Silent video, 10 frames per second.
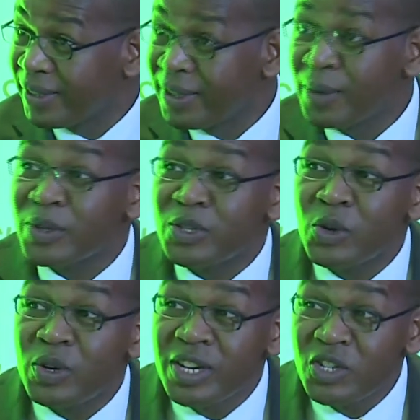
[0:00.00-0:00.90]
There was
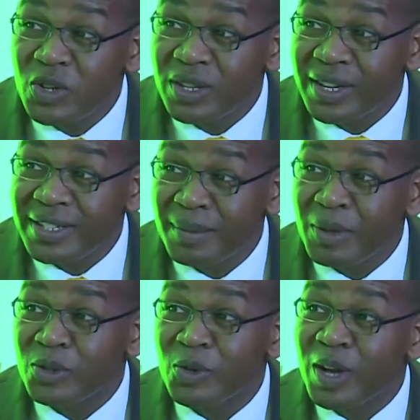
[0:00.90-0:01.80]
no nation at that time.
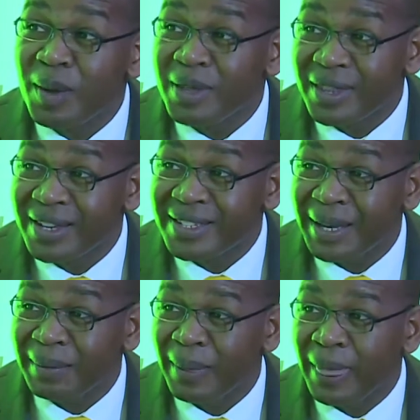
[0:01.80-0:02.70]
There was no government at that
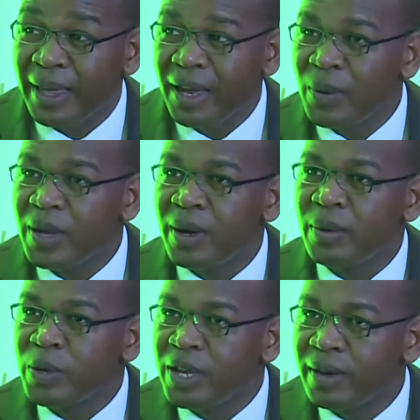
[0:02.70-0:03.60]
time, and
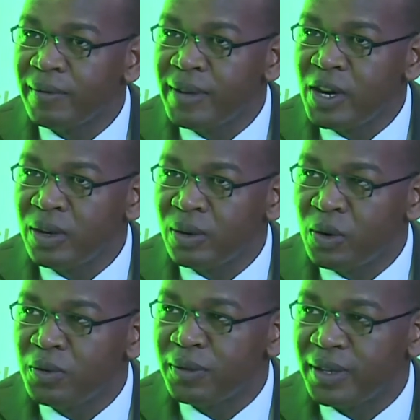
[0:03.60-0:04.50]
we are very
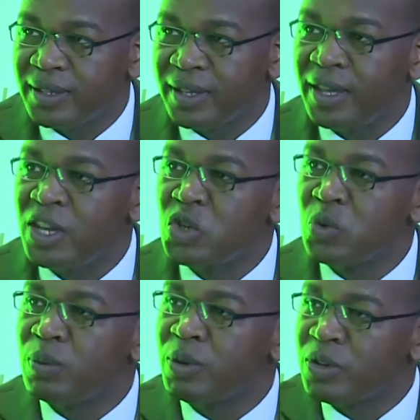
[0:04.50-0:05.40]
confident that the issue
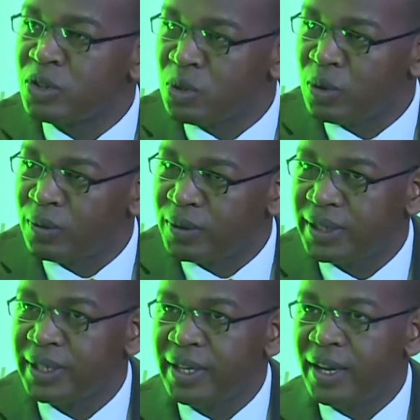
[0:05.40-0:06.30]
will be resolved.
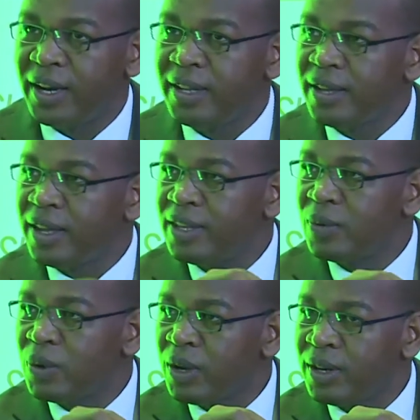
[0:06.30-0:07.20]
And then I
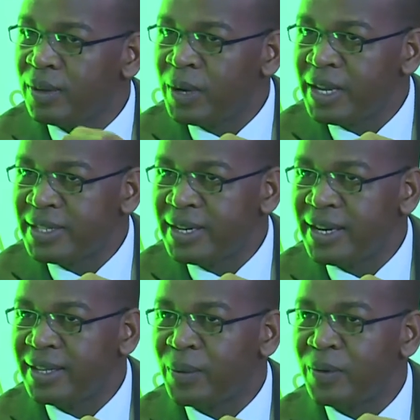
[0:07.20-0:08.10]
think, when I said
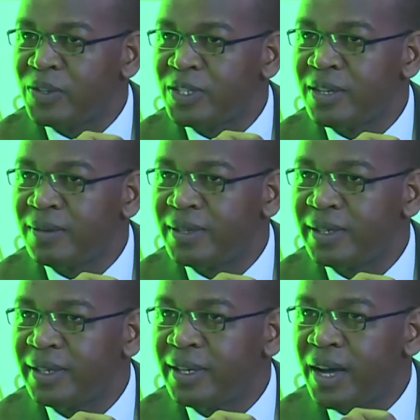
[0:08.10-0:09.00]
earlier that we received
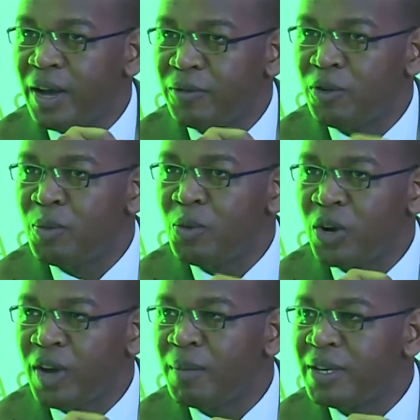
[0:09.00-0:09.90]
a formal
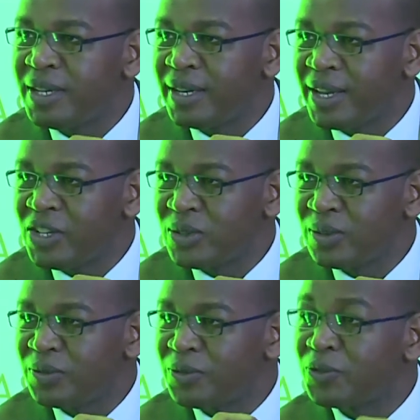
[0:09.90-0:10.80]
government
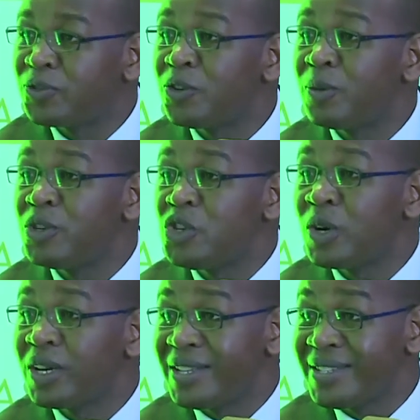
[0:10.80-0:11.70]
delegation from
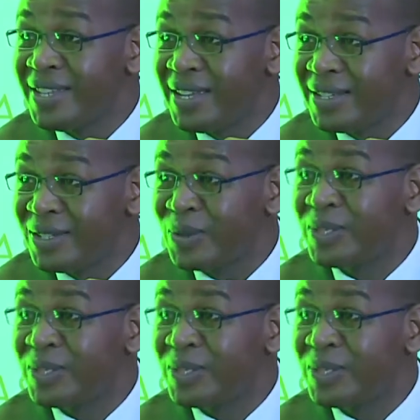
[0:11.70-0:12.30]
Jonglei State to